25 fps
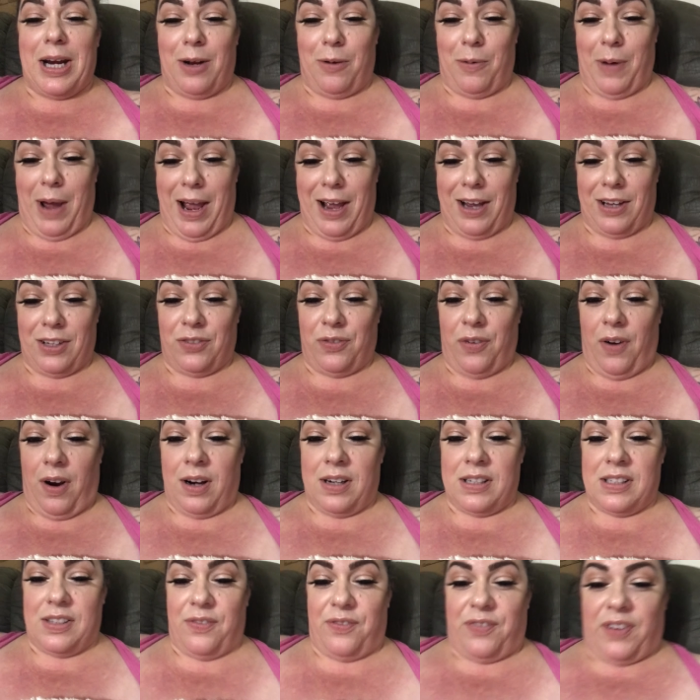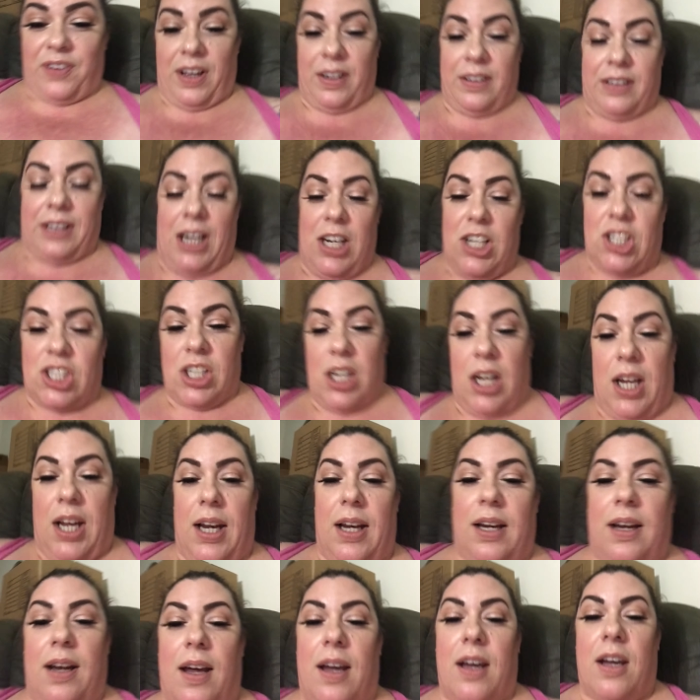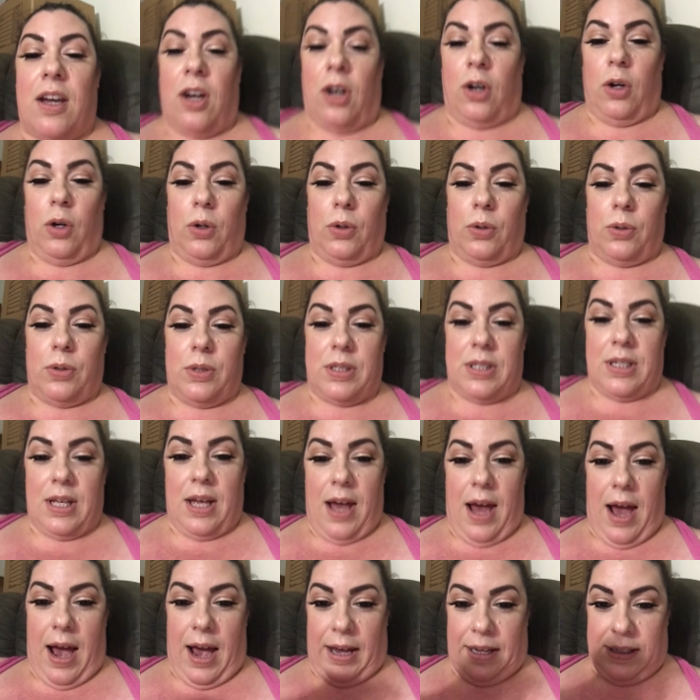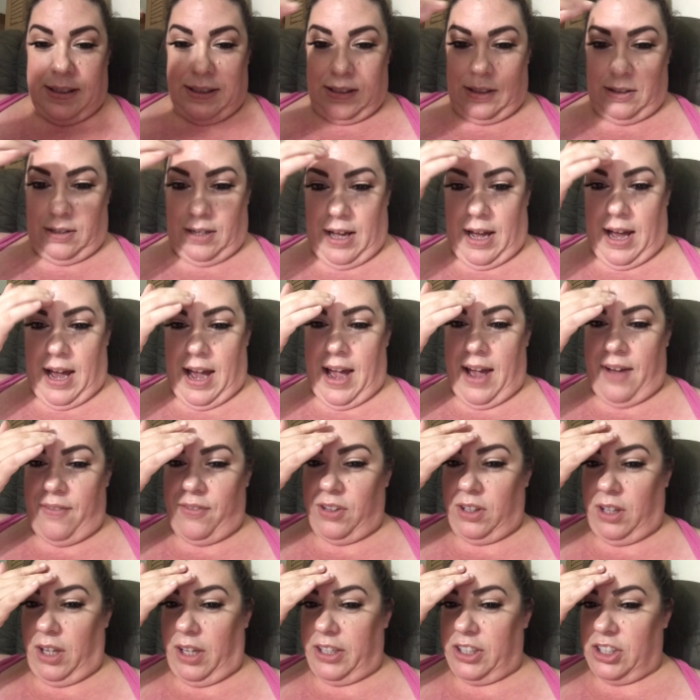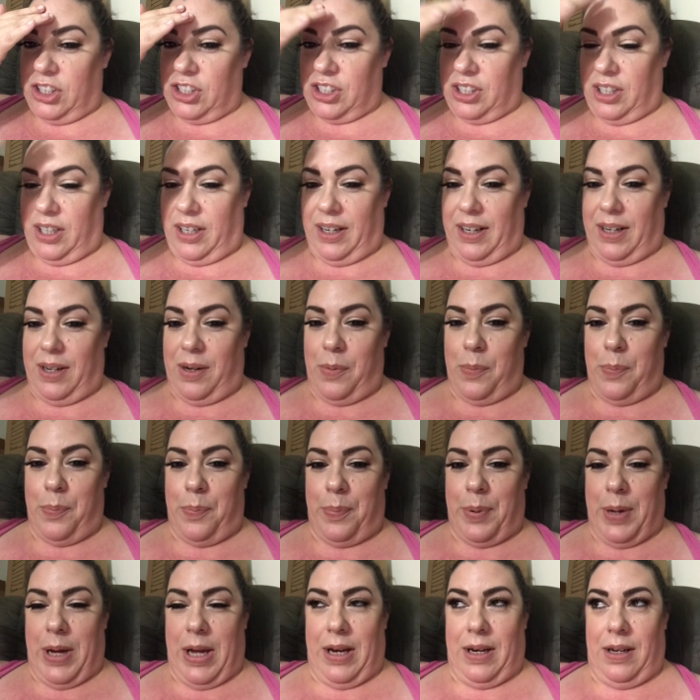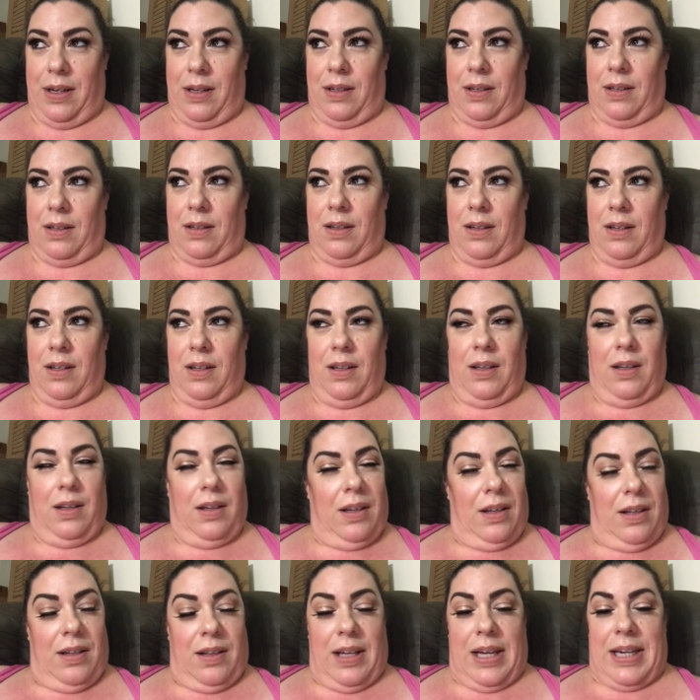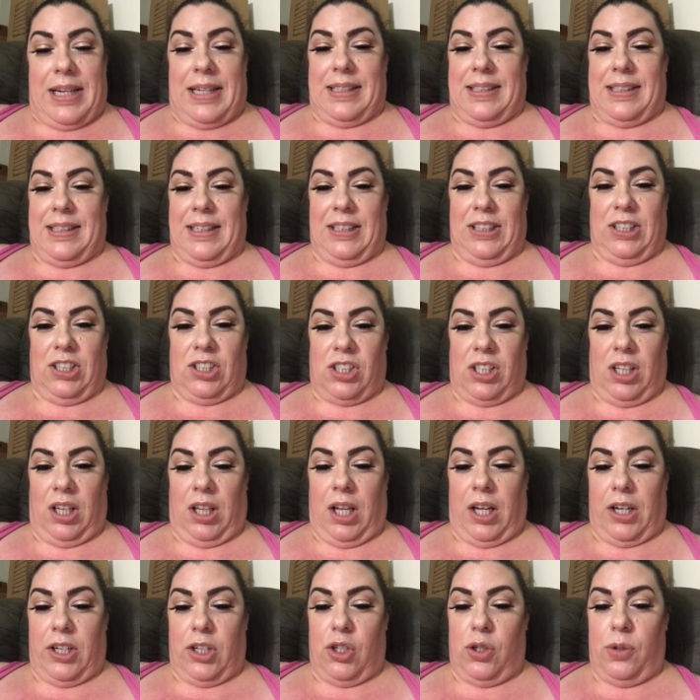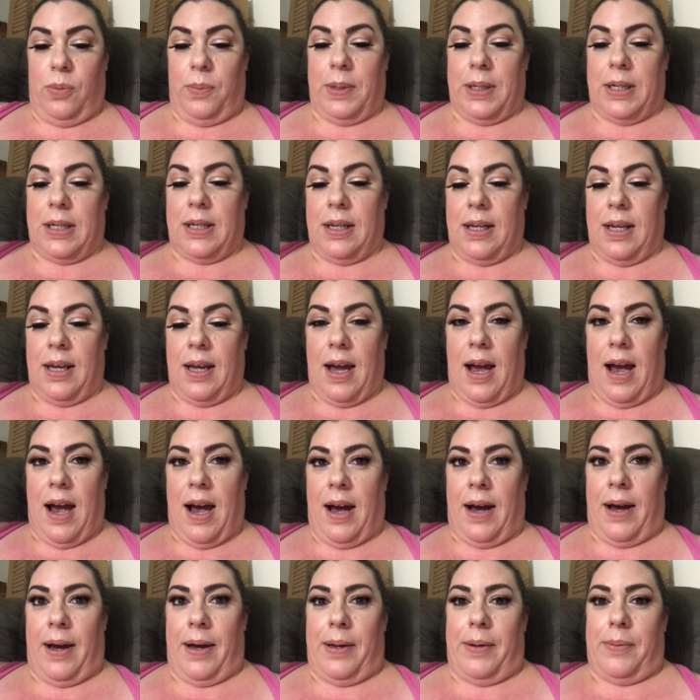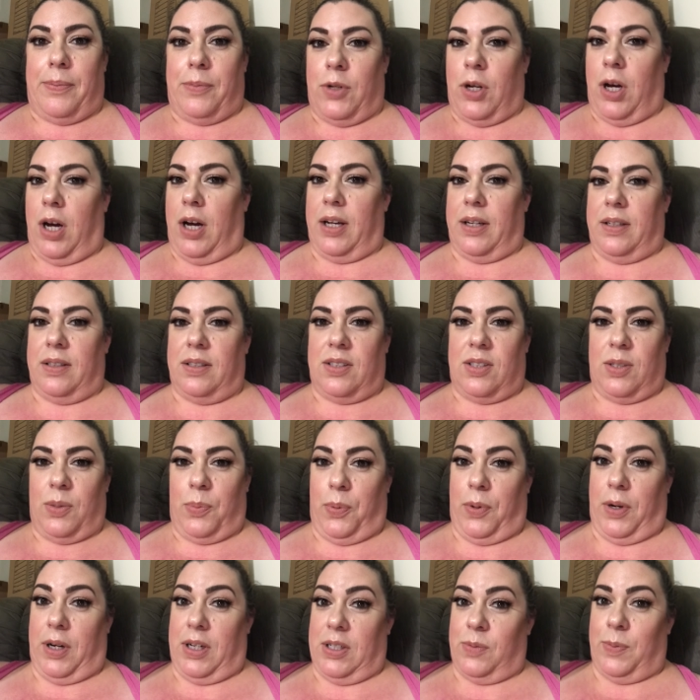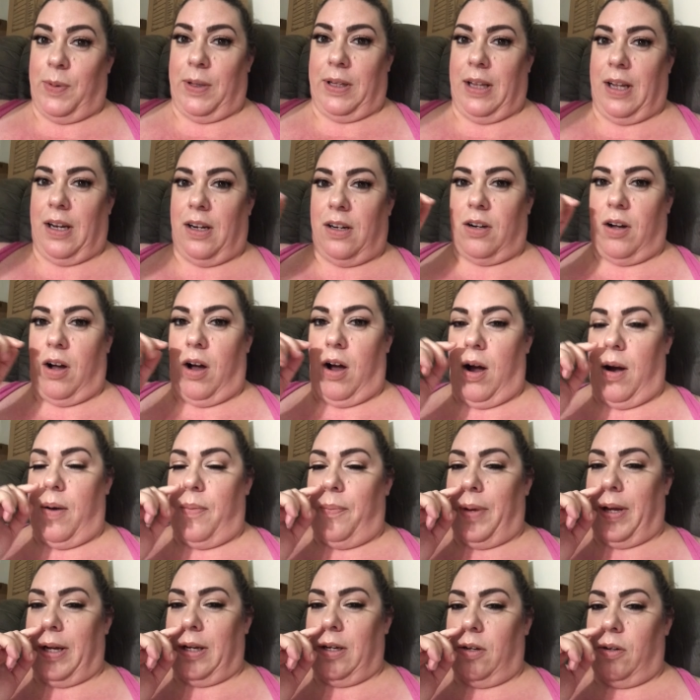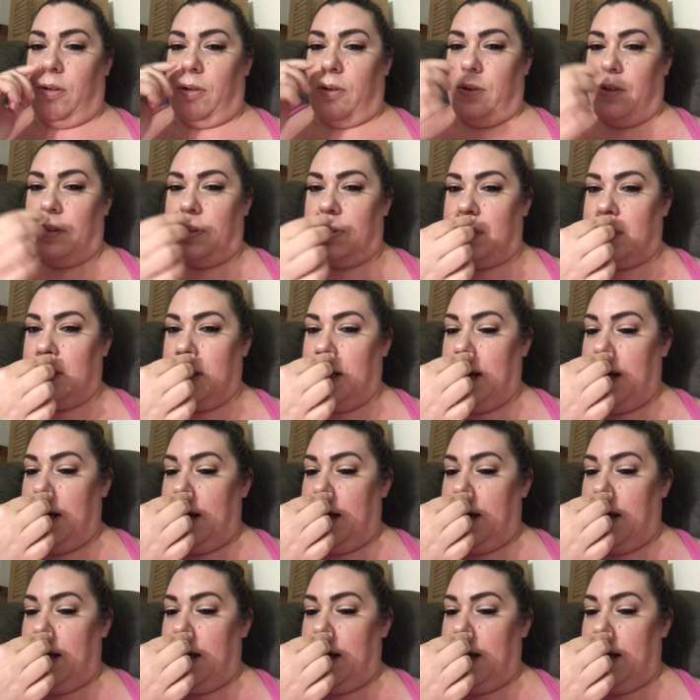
anyway, as far as the foundation goes, I still I have a lot of shine, but like I said, there's a lot of humidity. I am not surprised by that at all. My nose,